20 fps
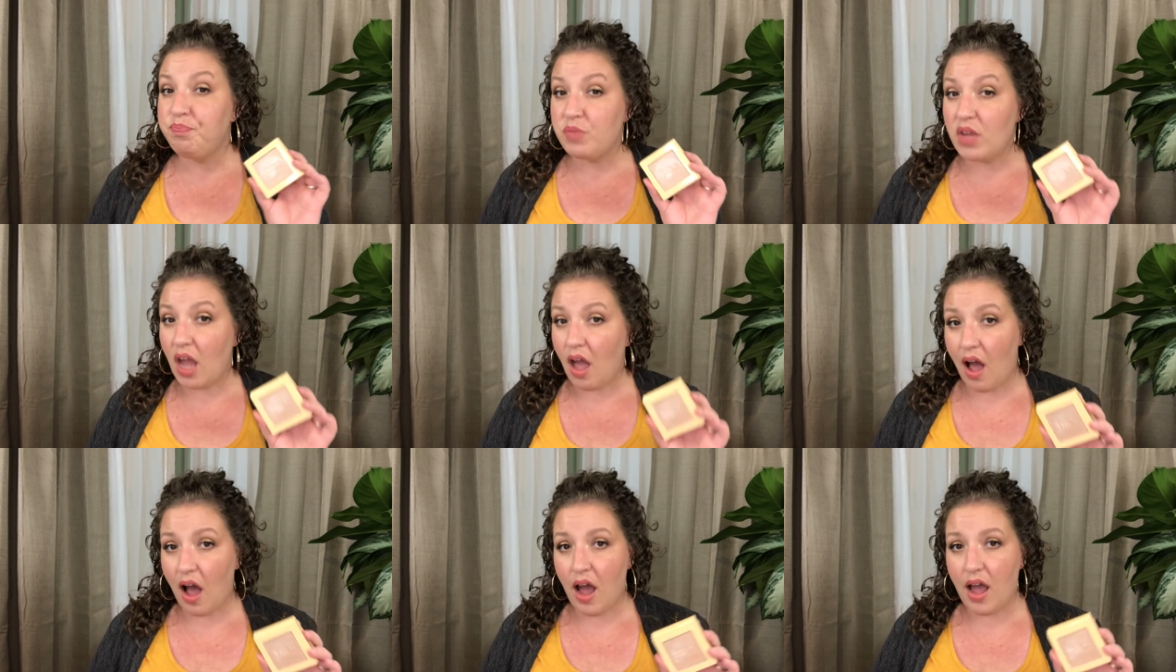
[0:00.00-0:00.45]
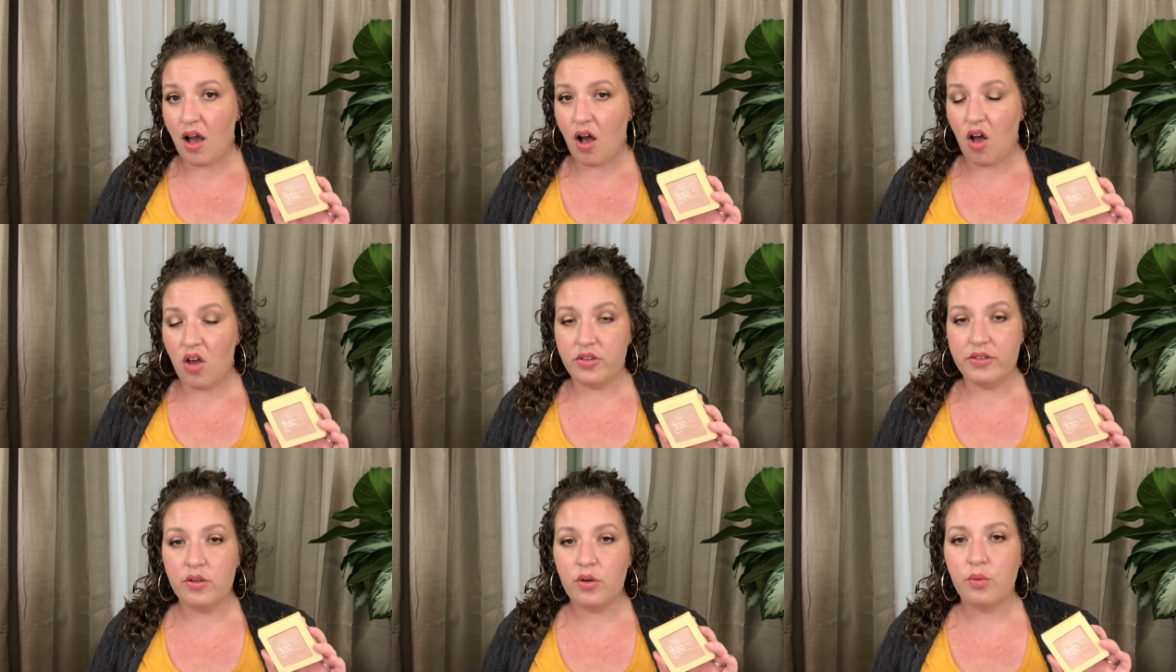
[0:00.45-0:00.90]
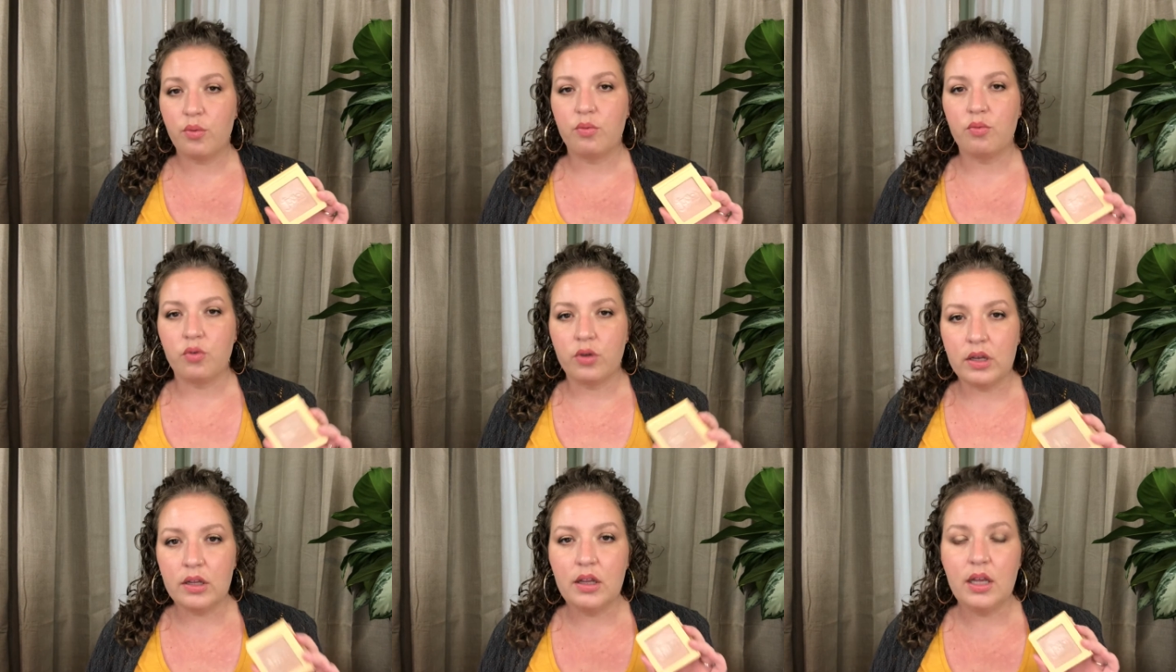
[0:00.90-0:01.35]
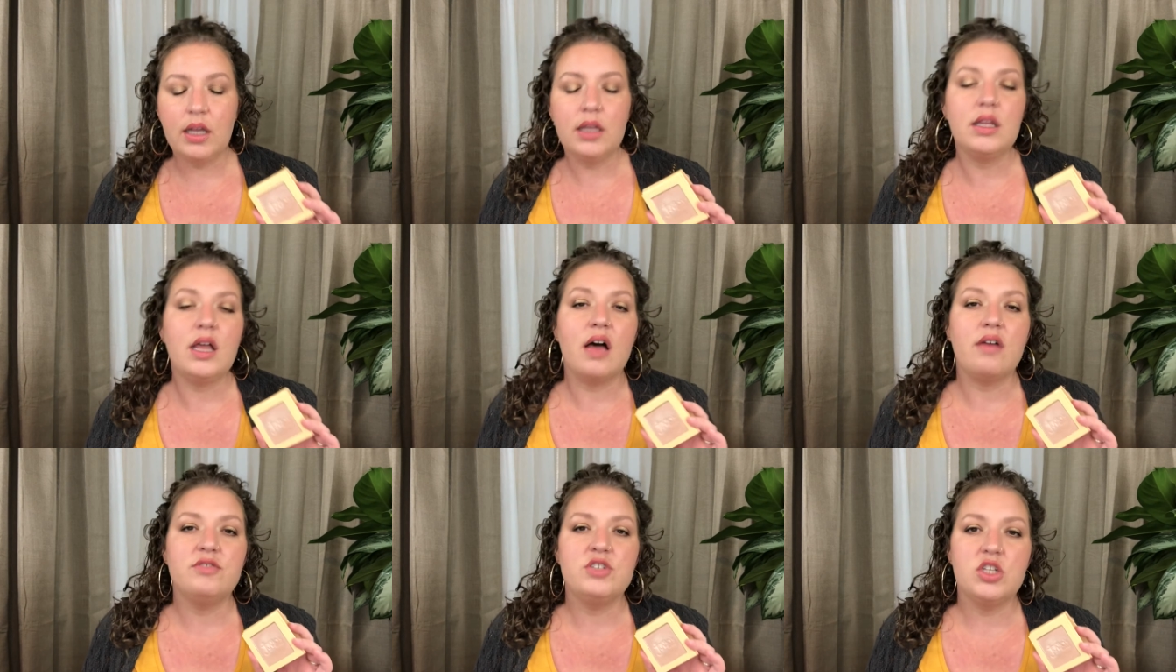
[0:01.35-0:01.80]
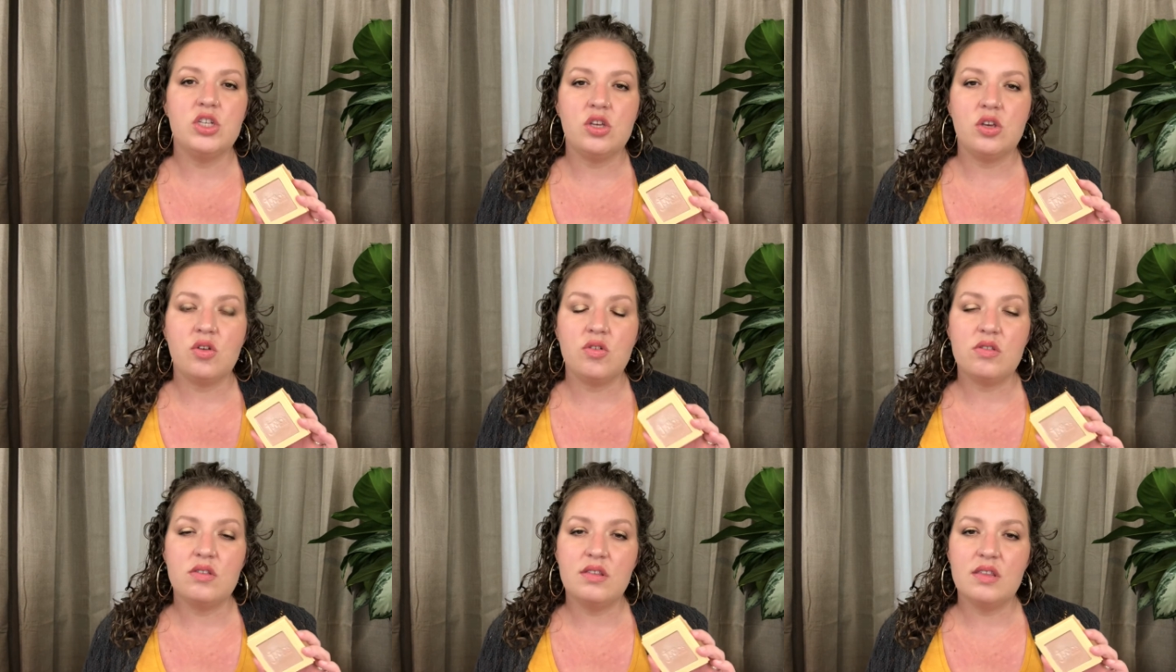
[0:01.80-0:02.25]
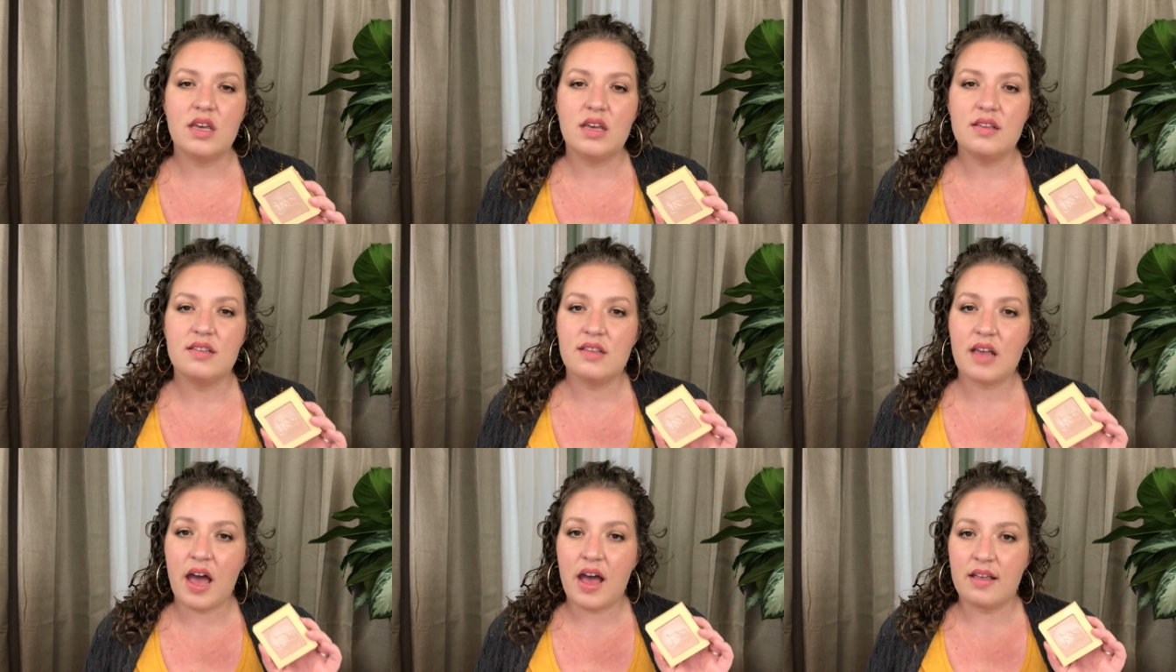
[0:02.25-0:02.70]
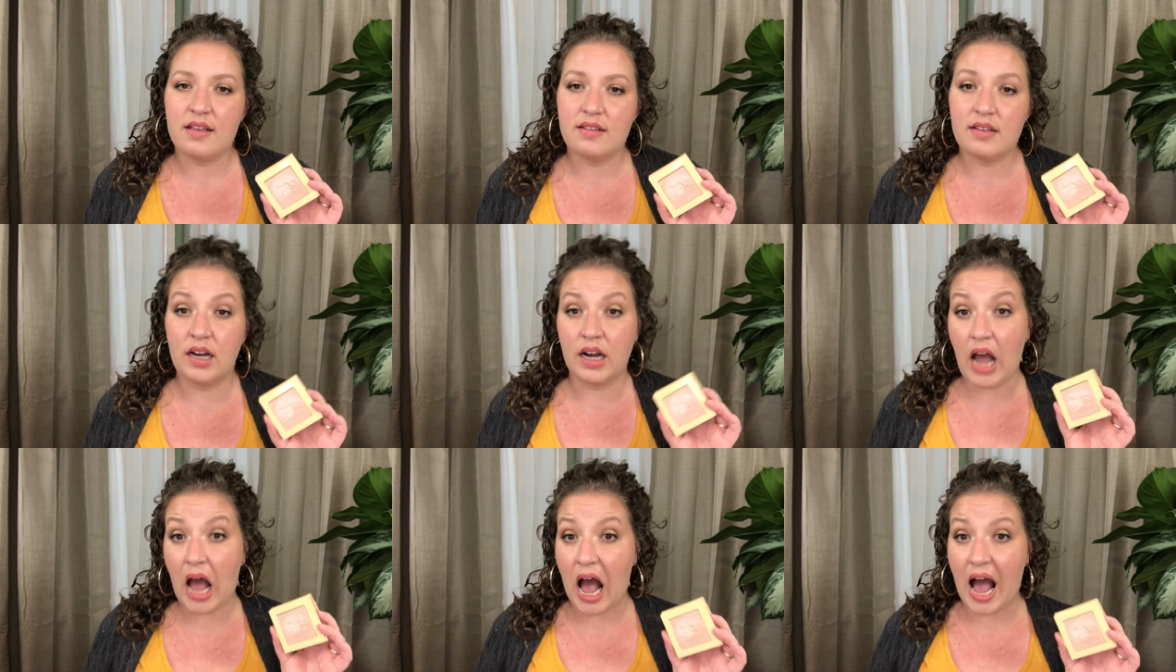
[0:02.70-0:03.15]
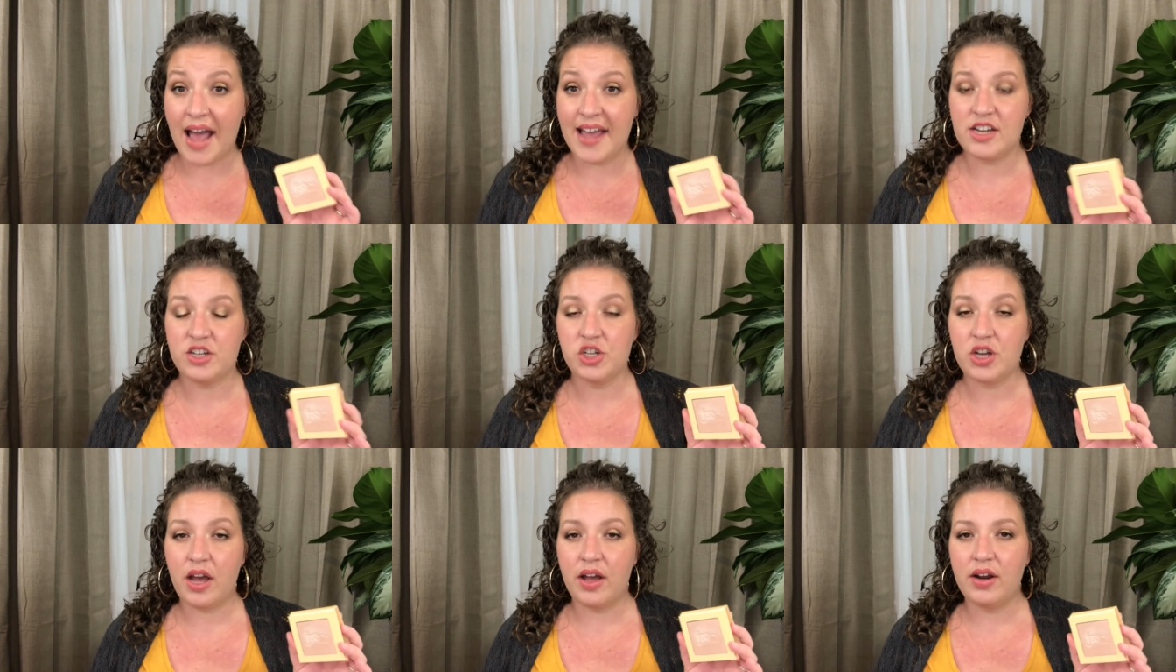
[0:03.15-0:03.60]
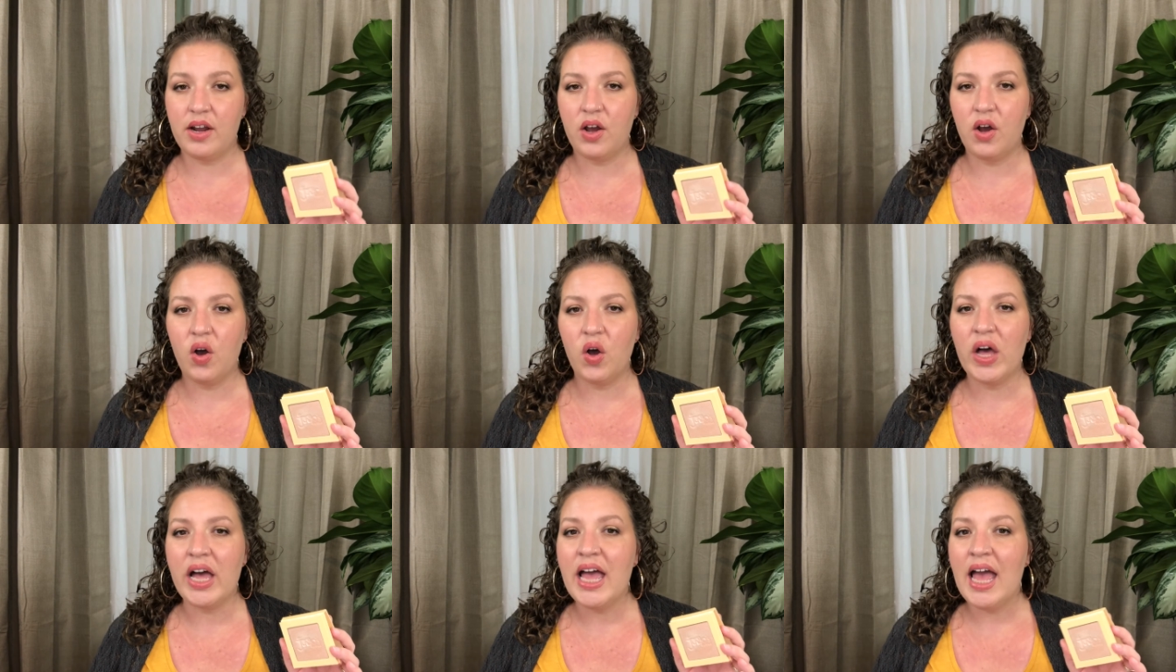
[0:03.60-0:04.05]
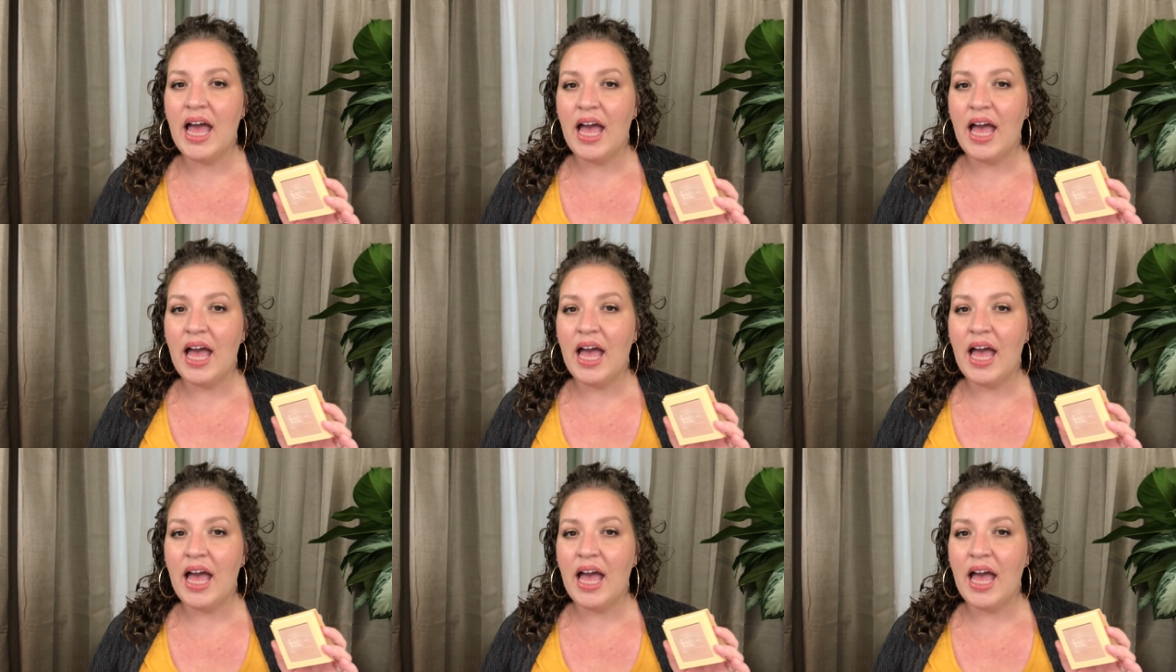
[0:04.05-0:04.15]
I also really love to use this as an eyeshadow,